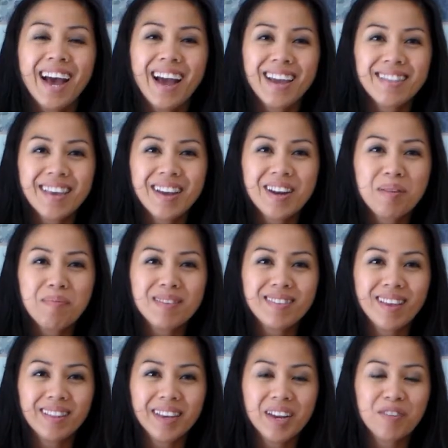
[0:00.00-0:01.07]
Hi there,
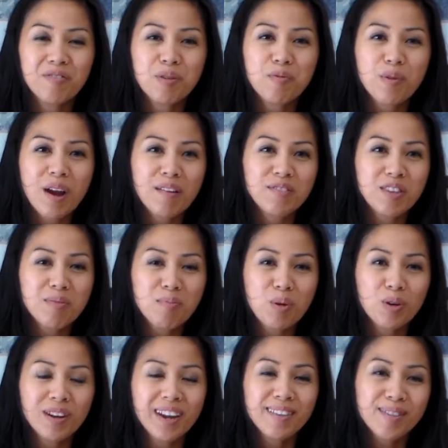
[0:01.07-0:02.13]
Misilla here from Crafts and
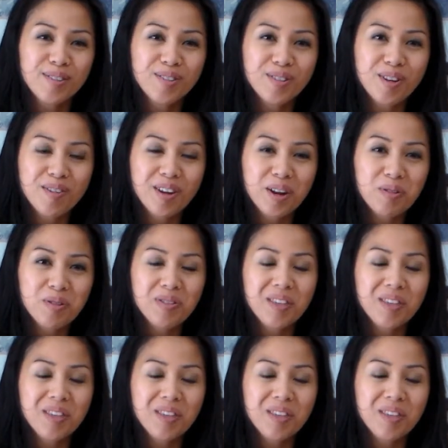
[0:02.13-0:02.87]
More and Learn to Grow.